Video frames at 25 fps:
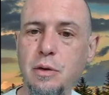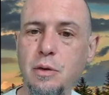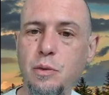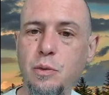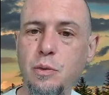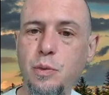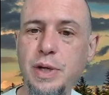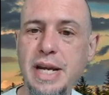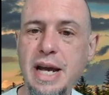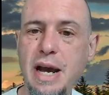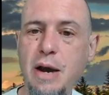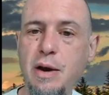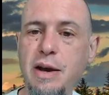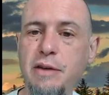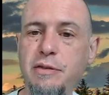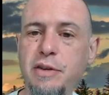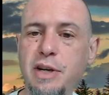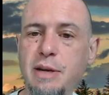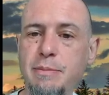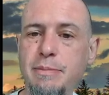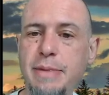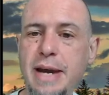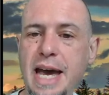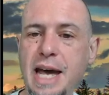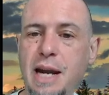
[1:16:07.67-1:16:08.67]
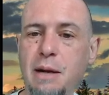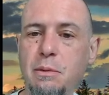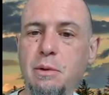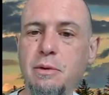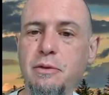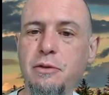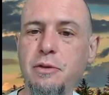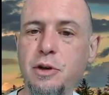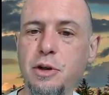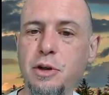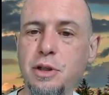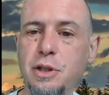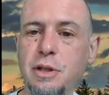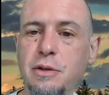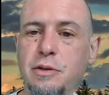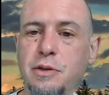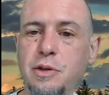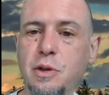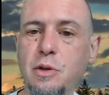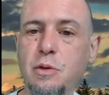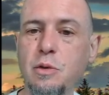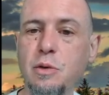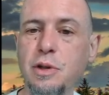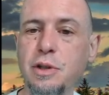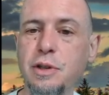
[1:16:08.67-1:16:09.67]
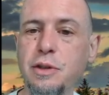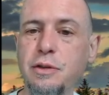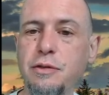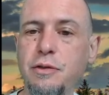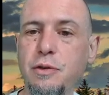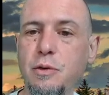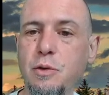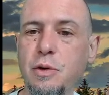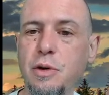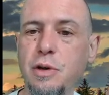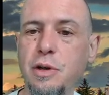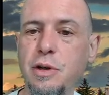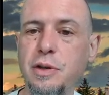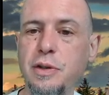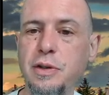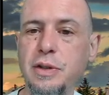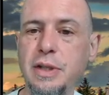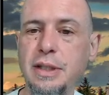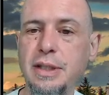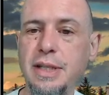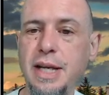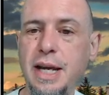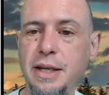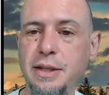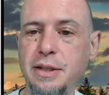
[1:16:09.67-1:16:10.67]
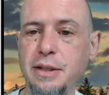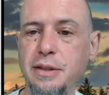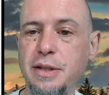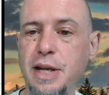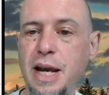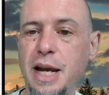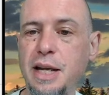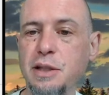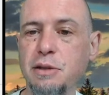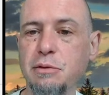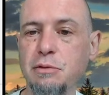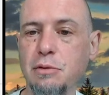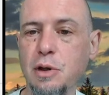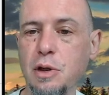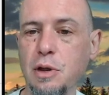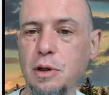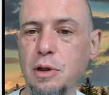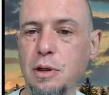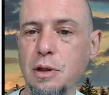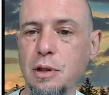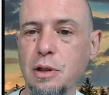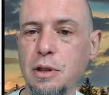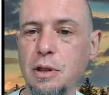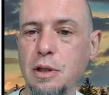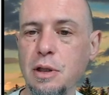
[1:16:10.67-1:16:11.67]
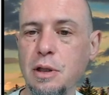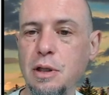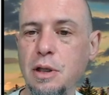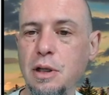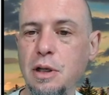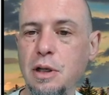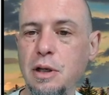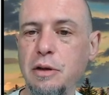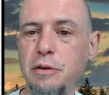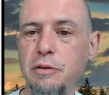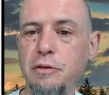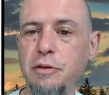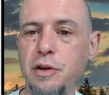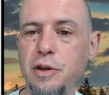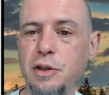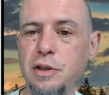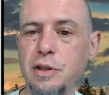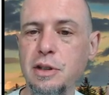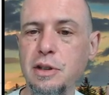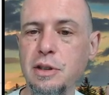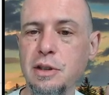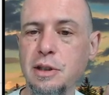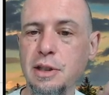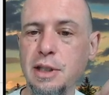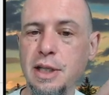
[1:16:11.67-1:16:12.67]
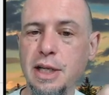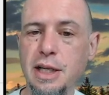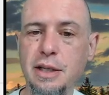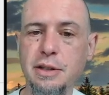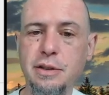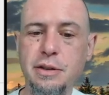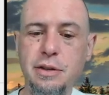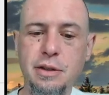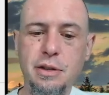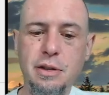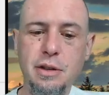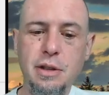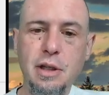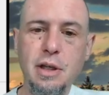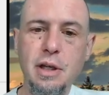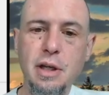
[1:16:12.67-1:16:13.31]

We now have a compatible version of scores fours that takes a dice roll versus a list,